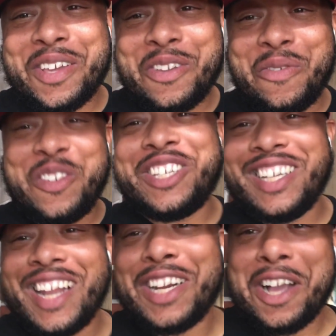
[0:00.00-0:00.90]
If you see
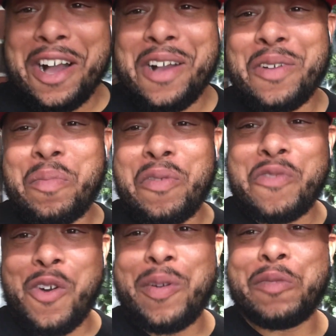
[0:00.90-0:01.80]
that Kong
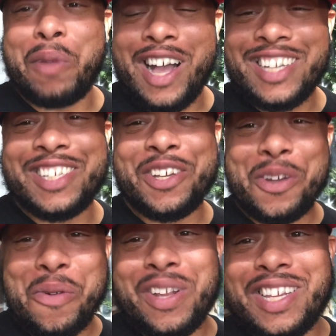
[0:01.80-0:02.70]
performance box, you
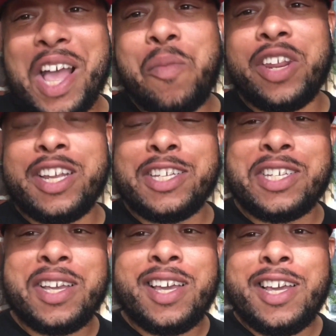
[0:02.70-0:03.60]
know what time it is.
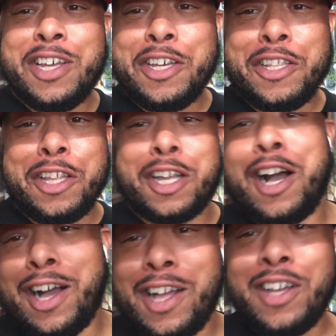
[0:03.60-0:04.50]
The
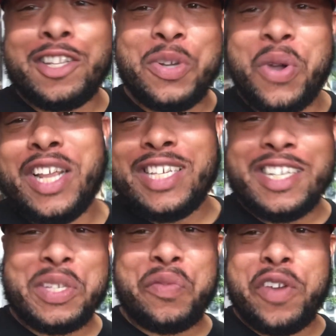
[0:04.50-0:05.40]
Kong
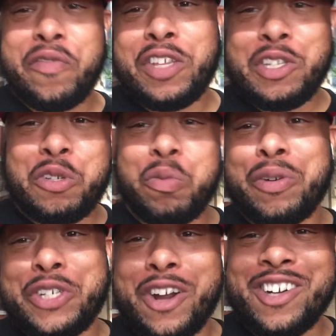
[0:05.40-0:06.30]
2650
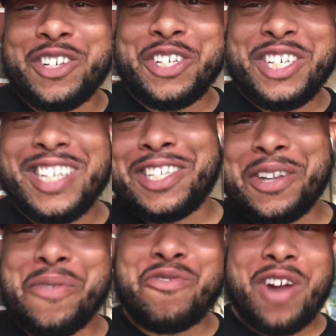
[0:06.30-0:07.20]
Supercharger just
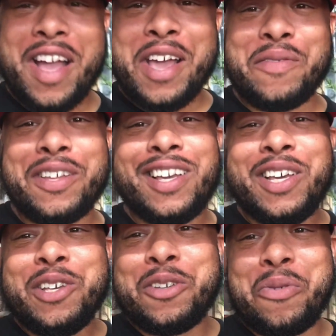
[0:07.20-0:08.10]
arrived.
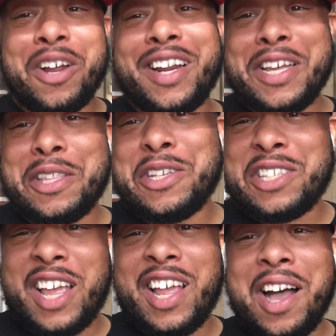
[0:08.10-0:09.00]
So we're gonna get this
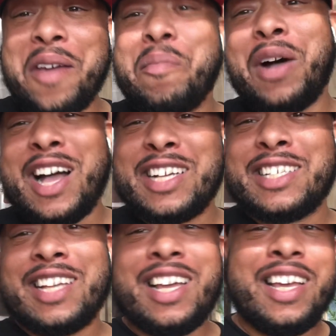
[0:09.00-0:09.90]
thing
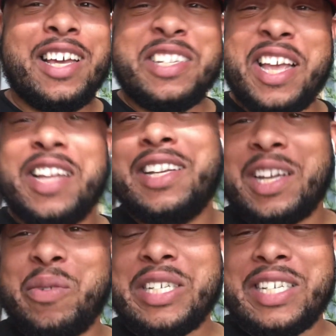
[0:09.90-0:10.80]
unboxed and take a look
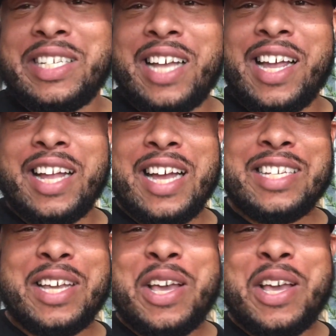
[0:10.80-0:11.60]
at what's inside, guys.